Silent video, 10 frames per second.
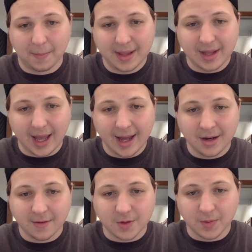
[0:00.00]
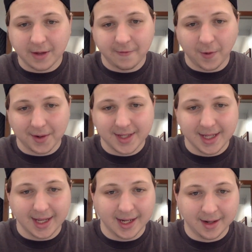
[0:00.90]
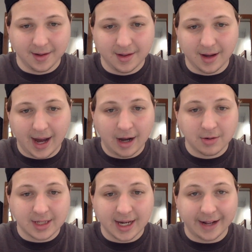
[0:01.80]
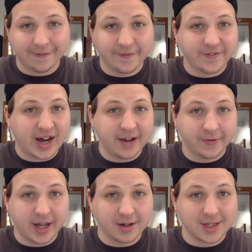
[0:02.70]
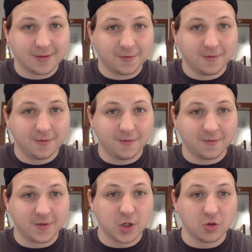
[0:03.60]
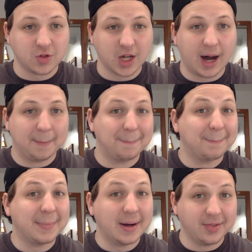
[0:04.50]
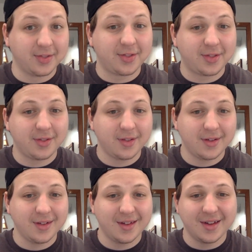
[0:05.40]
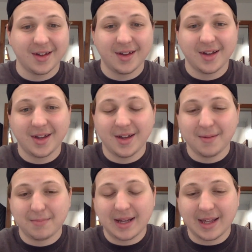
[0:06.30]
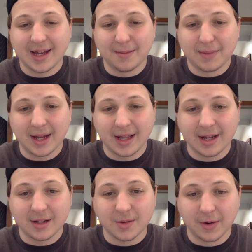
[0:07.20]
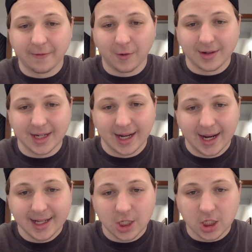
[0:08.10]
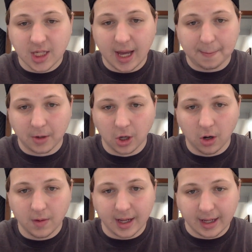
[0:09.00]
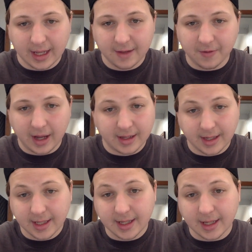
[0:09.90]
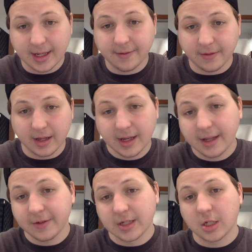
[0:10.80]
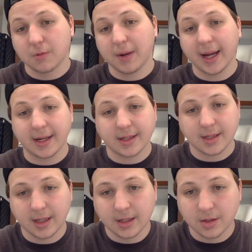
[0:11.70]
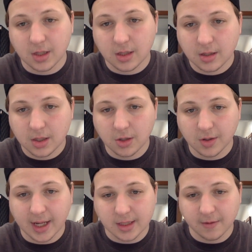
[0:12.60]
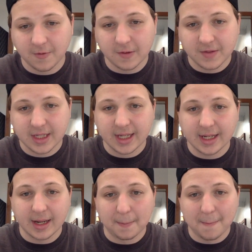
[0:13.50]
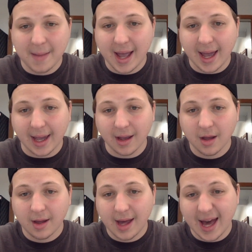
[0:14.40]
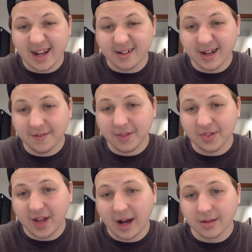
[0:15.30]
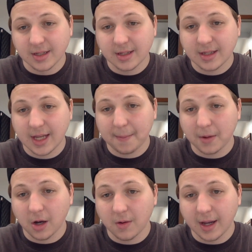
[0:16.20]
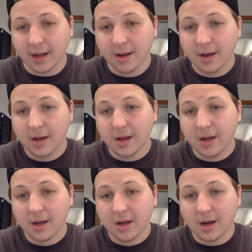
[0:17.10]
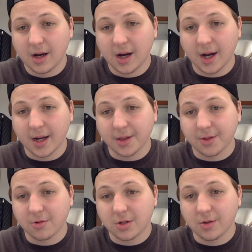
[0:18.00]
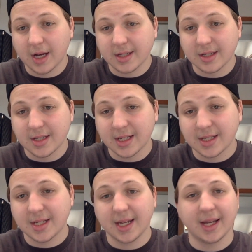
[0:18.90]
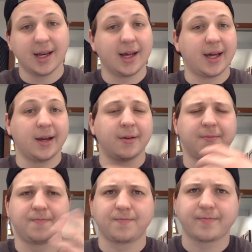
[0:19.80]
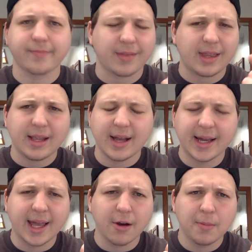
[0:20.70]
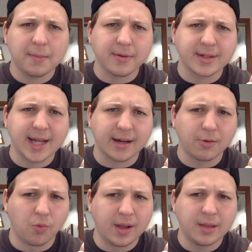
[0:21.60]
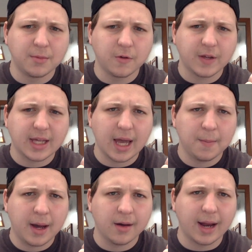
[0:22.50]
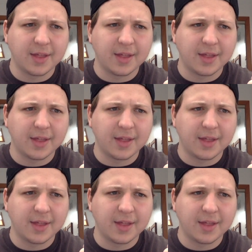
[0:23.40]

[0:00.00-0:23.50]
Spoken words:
By the end of 2014, I was getting 5,000 views a month. By the end of 2014, and it just kept going. And it even spiked in 2015 in May at 11,000. Kept going through 2016, and I can't remember exactly when the movie came out.